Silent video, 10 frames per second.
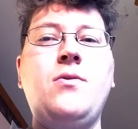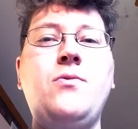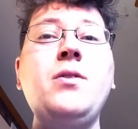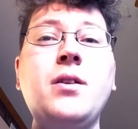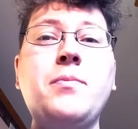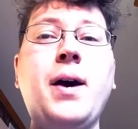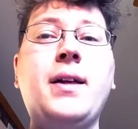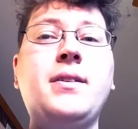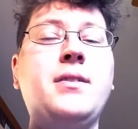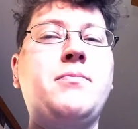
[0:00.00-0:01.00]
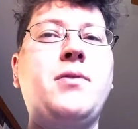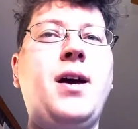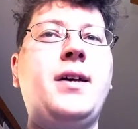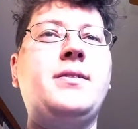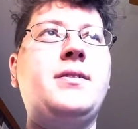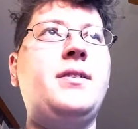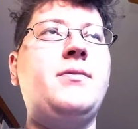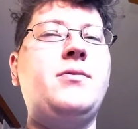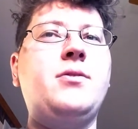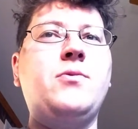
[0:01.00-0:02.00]
really badly depressed
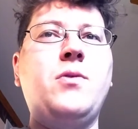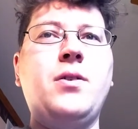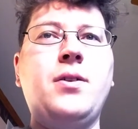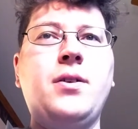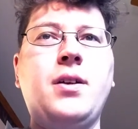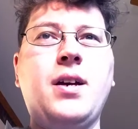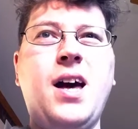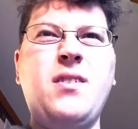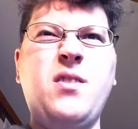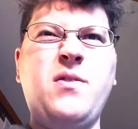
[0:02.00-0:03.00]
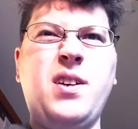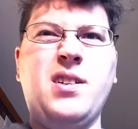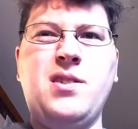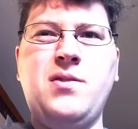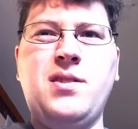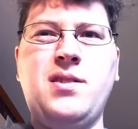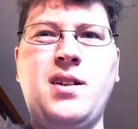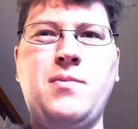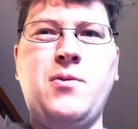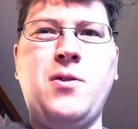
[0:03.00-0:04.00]
and was just wondering, like, I don't know if I can do this
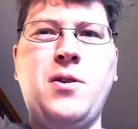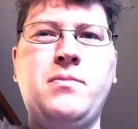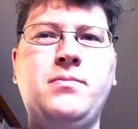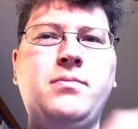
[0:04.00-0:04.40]
anymore.